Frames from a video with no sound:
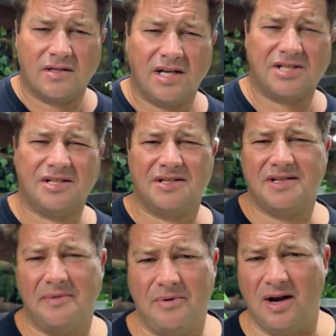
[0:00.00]
Touched a
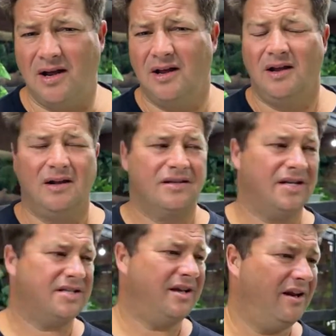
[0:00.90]
zebra.
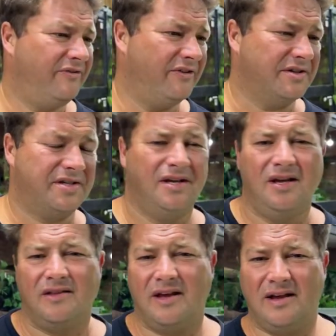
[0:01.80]
Touched elephant.
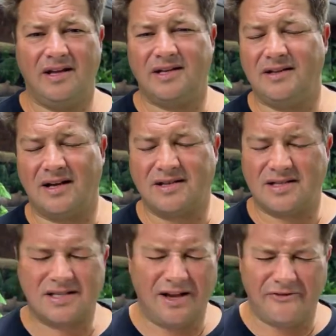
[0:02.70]
The
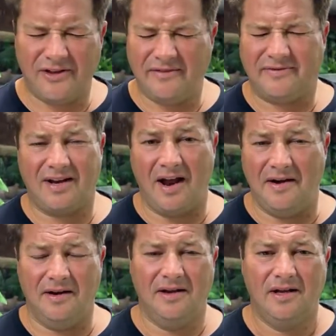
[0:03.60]
stuff they've
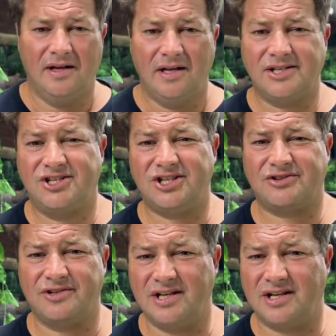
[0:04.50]
done is just
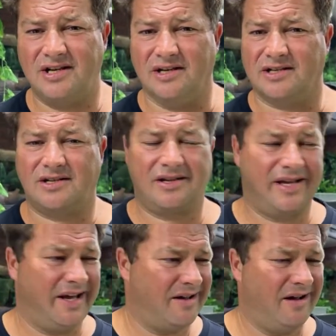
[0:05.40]
ridiculous.
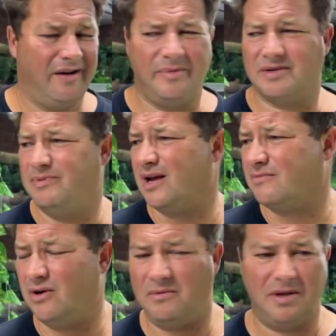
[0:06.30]
King cobras, black
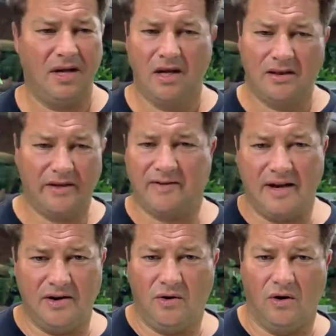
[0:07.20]
mamba. They've
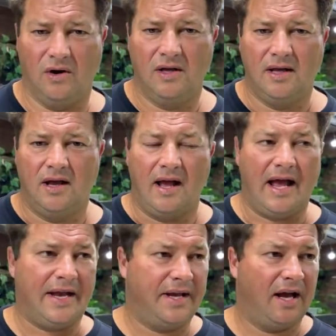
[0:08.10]
done it all.
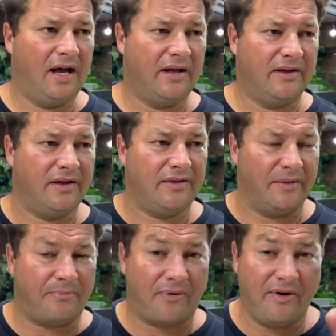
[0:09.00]
And the
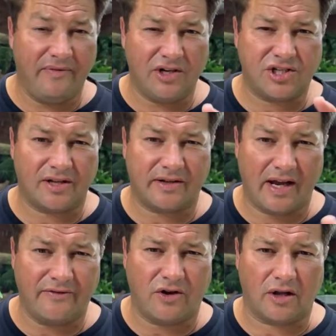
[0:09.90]
privilege that
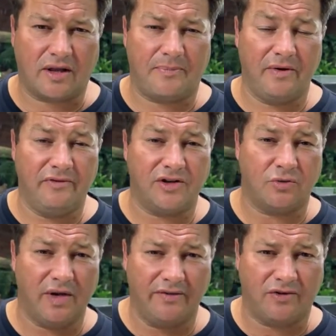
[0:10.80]
they've got, the privilege
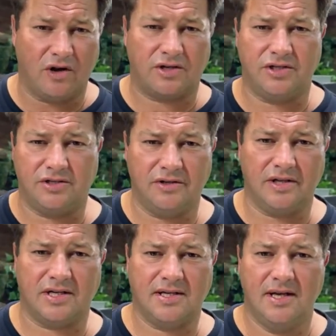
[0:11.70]
we've got to do this,